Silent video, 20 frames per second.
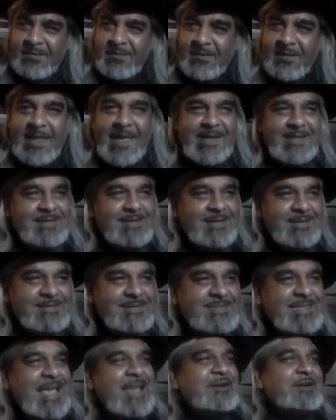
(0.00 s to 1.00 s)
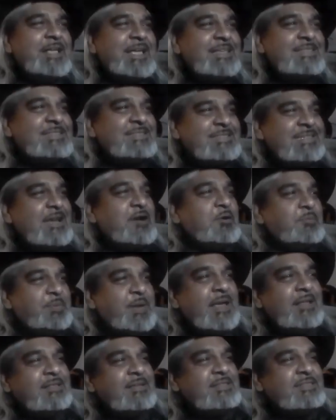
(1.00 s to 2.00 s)
Like, it's Sarah
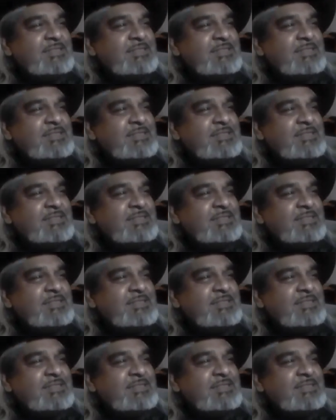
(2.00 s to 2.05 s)
Palin